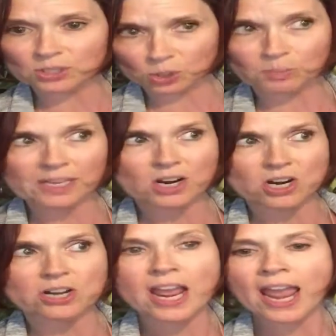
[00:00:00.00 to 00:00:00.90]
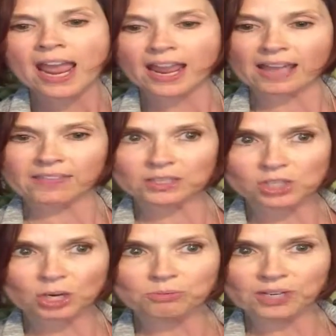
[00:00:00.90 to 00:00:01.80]
to be heard, and they
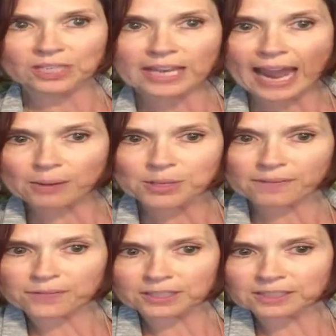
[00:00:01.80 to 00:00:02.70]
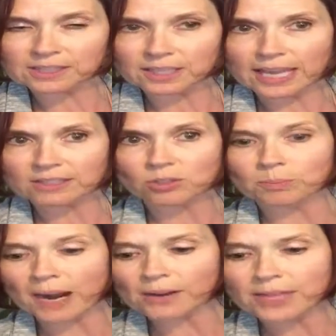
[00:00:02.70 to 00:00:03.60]
show really how they feel in the
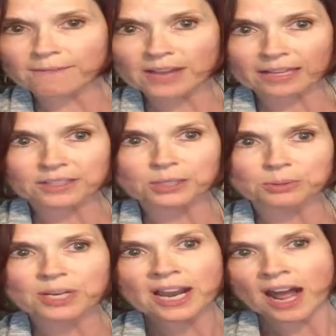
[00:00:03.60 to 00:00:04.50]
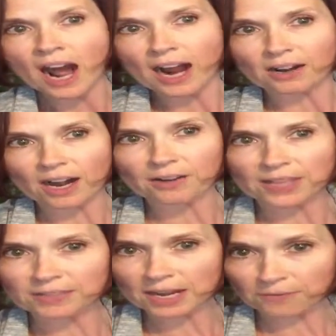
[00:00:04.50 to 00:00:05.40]
classroom. Are they valued? Are
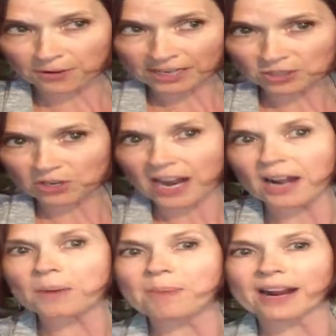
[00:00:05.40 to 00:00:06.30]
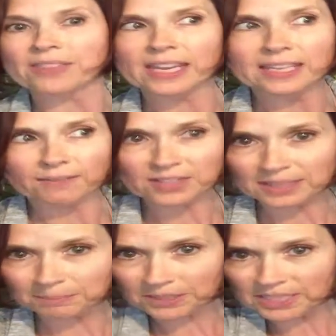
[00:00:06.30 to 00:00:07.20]
they there for extra help? Are they giving
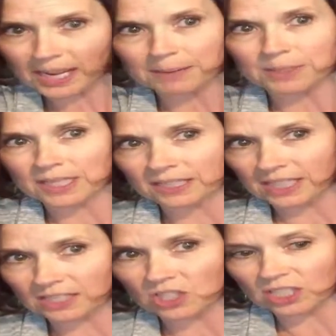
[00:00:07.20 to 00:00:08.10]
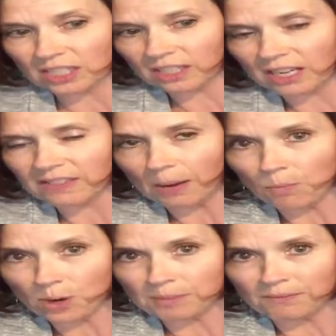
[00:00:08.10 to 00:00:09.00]
them the time and the attention in that
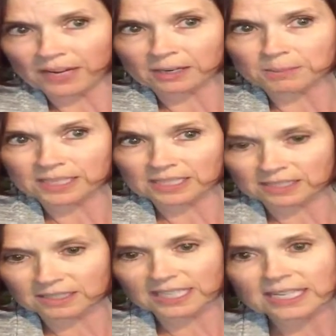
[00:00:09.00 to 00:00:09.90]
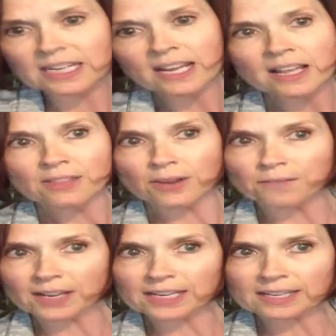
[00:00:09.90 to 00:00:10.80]
warm environment need? They're
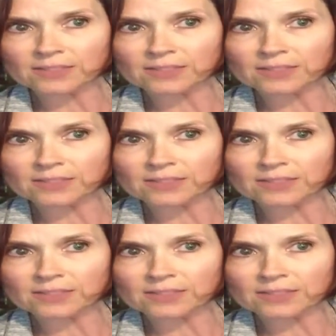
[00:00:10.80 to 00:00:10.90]
finding